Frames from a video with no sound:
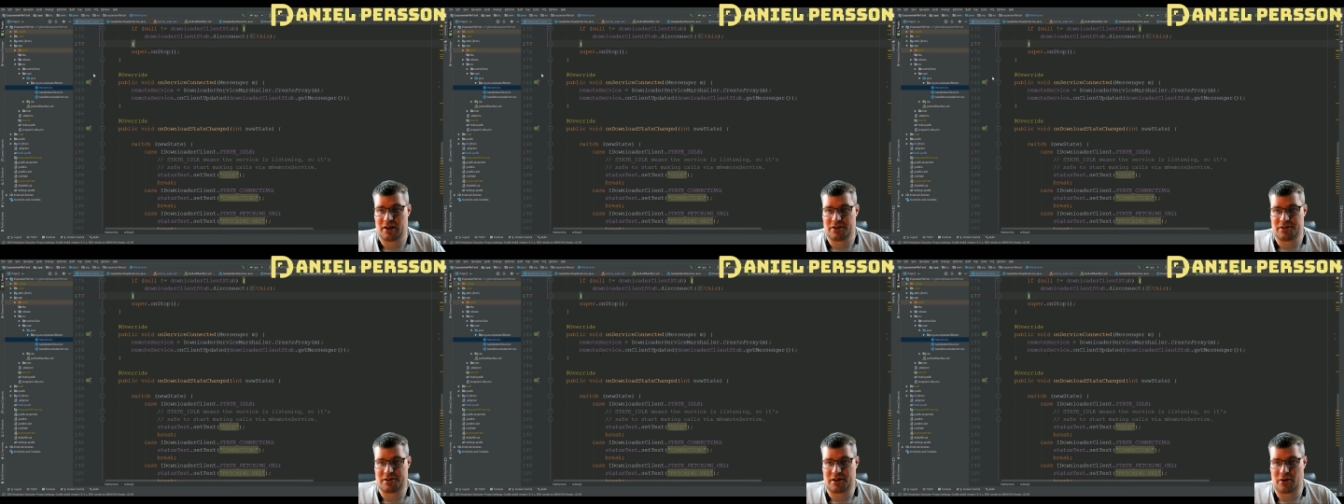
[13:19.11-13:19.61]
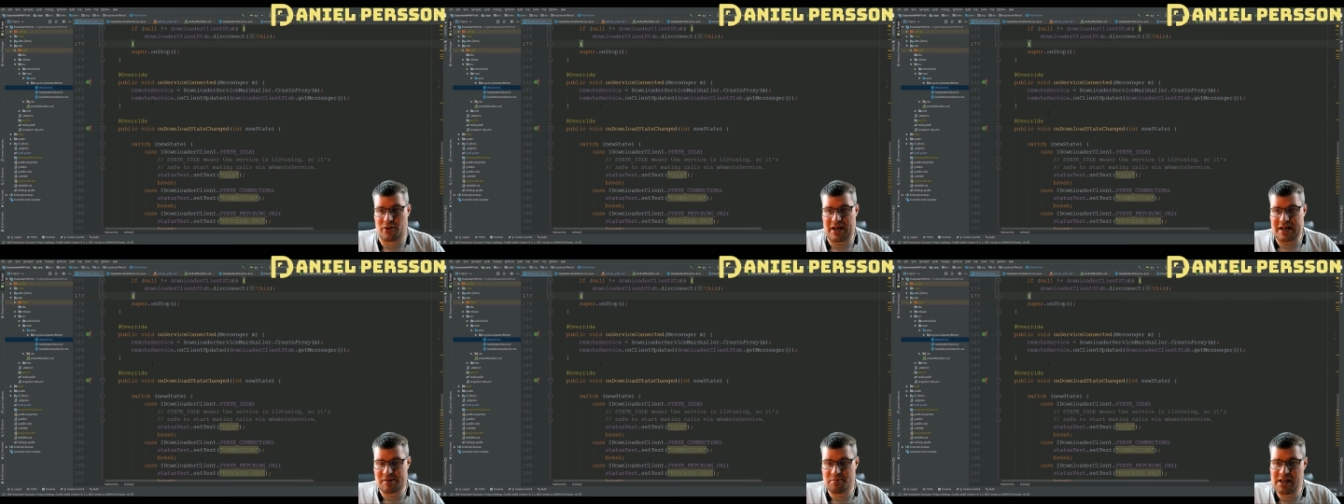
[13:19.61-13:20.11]
So
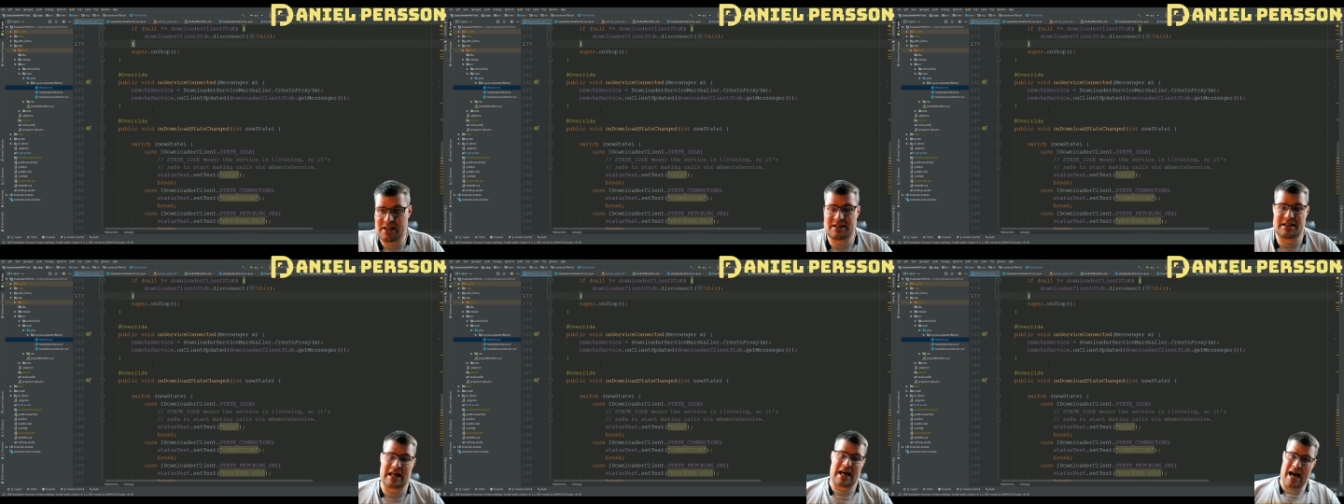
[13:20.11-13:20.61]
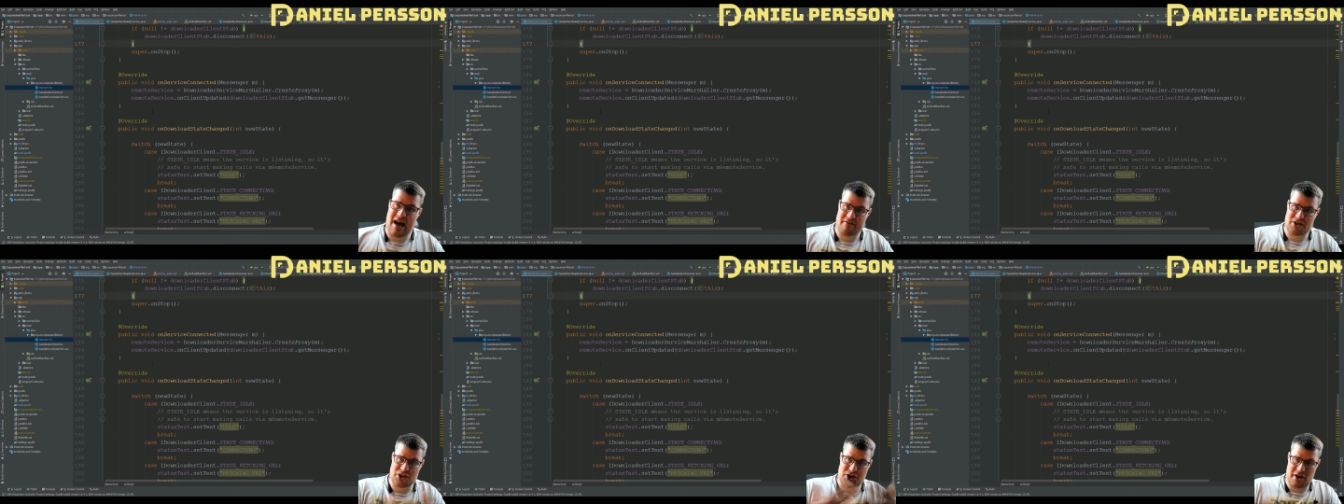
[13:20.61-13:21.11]
that means that I have a
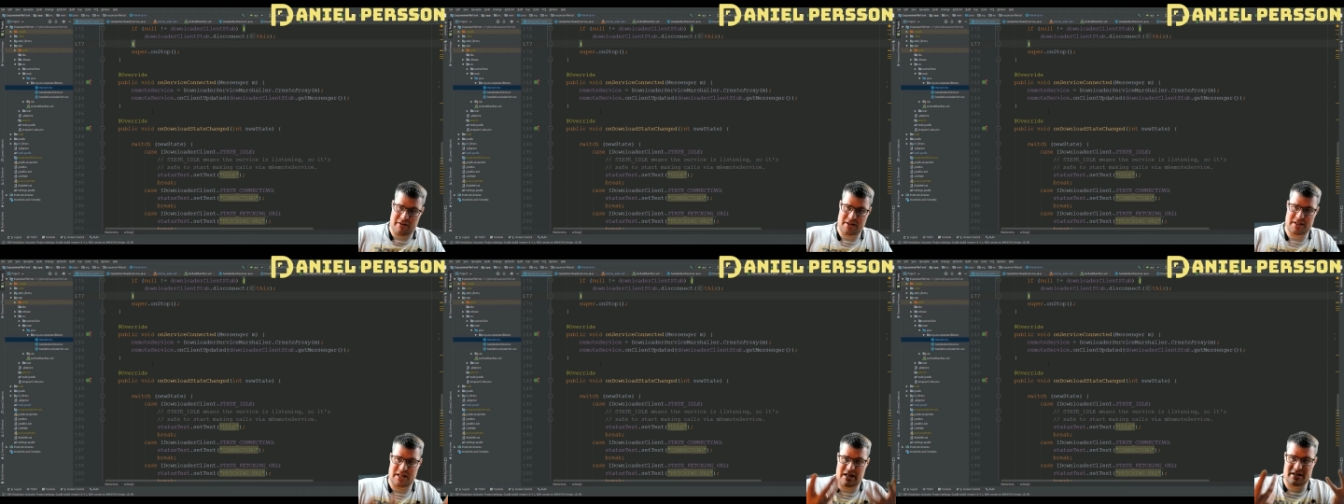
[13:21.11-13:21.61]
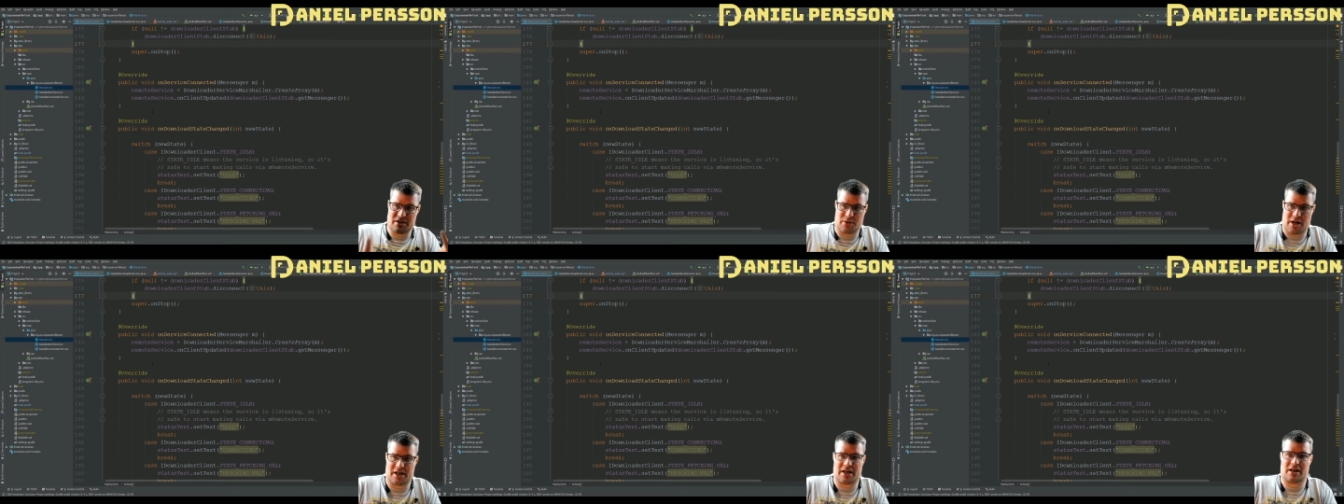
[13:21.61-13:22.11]
service that is
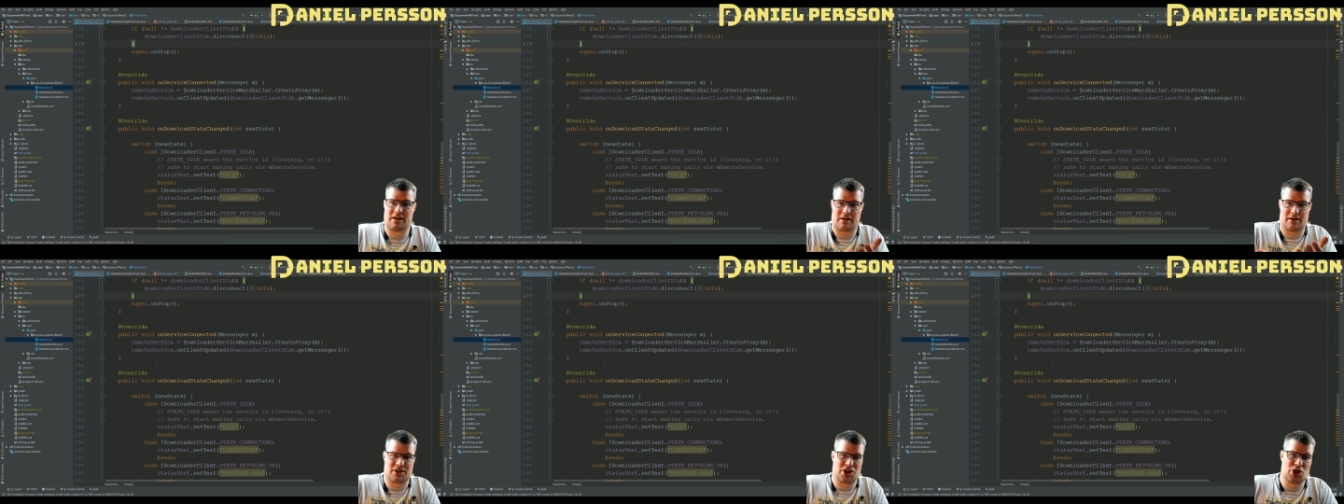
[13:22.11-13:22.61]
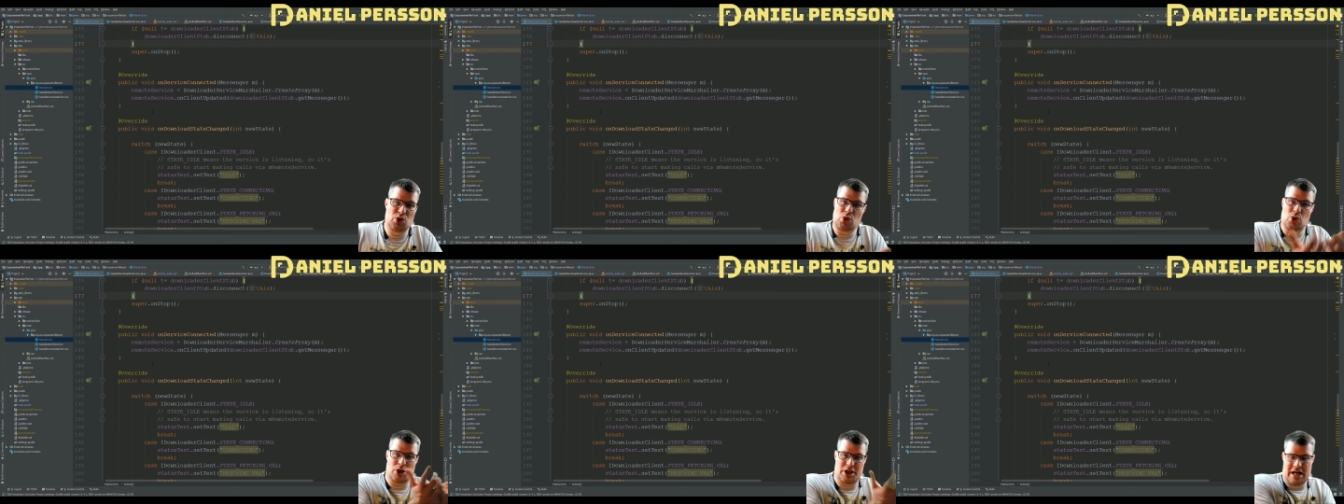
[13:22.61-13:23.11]
running
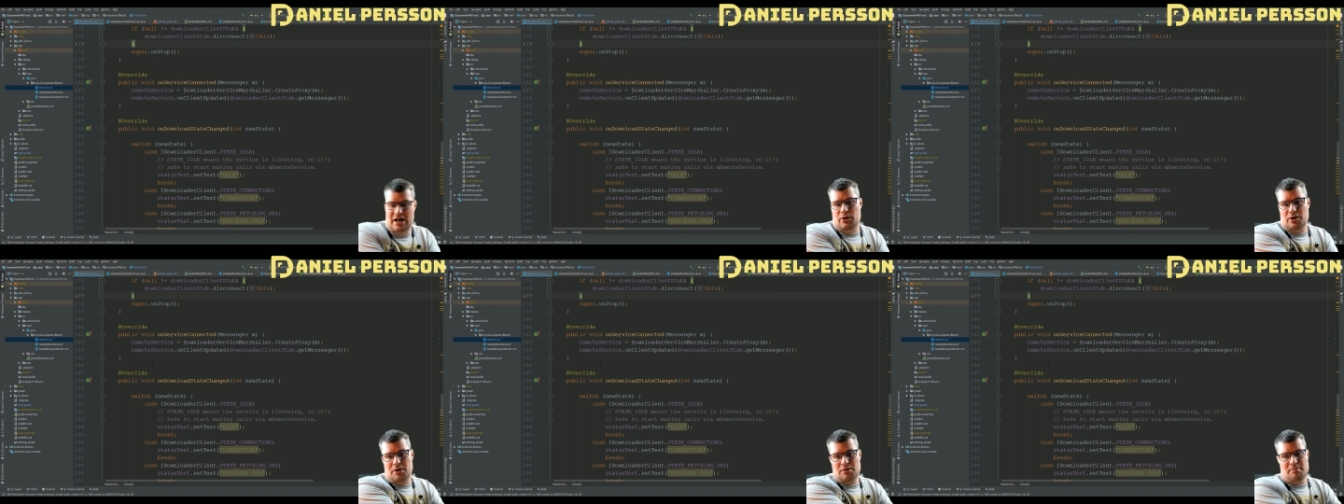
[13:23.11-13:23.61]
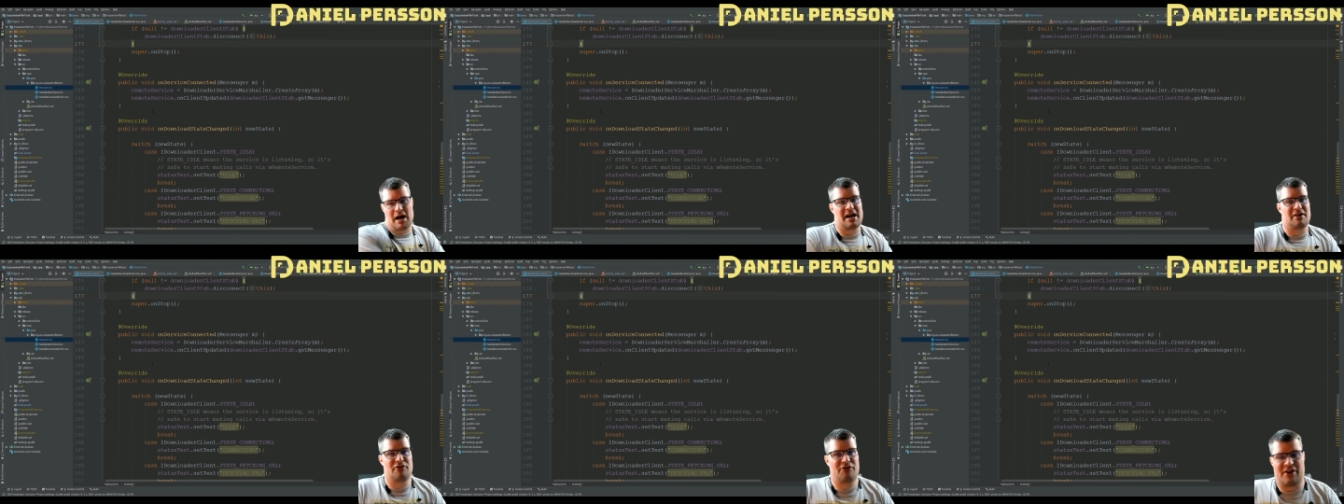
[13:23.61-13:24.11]
to download
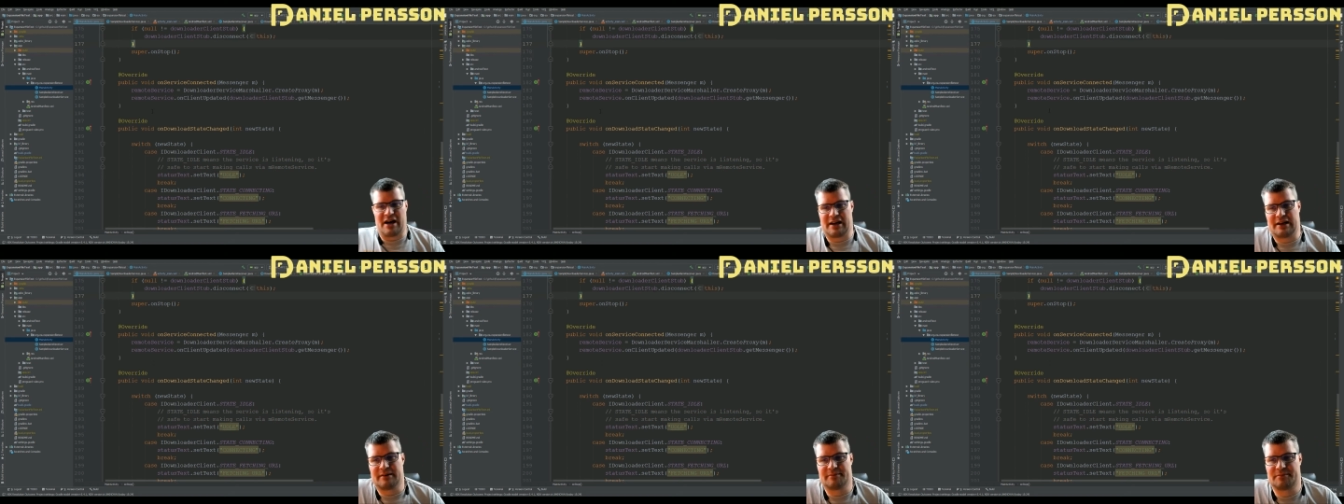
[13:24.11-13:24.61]
my file,